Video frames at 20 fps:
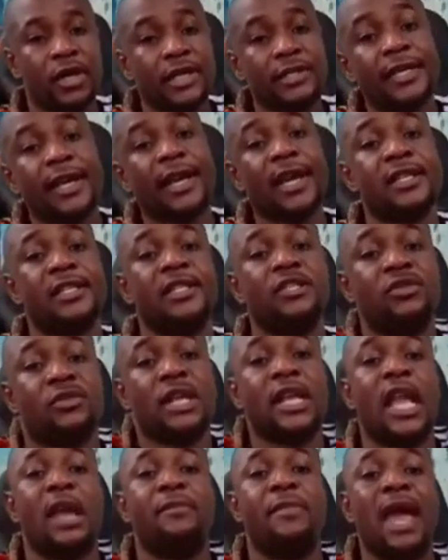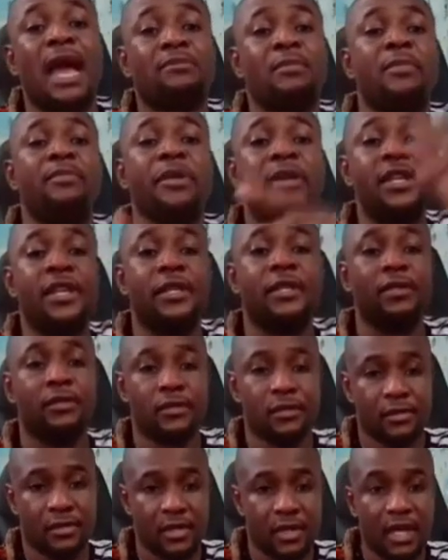a secretary to Tanya, they have been
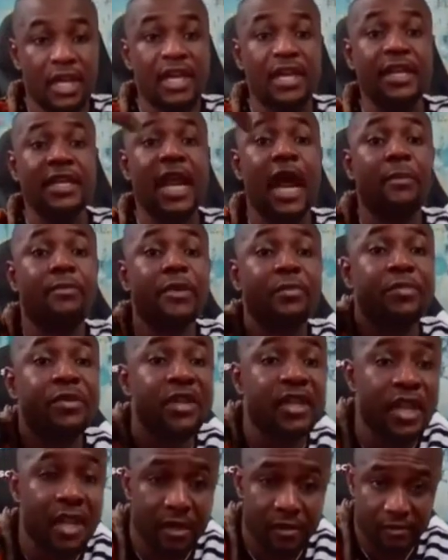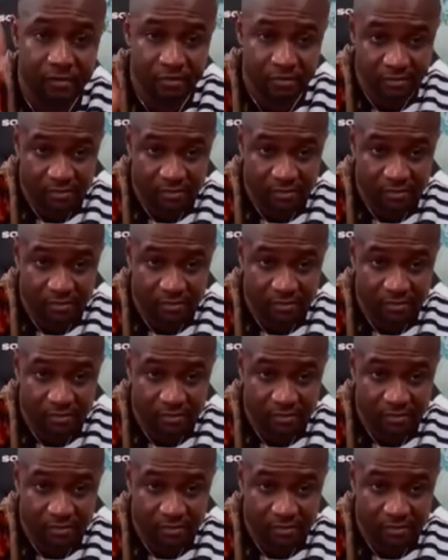in Ediga BB.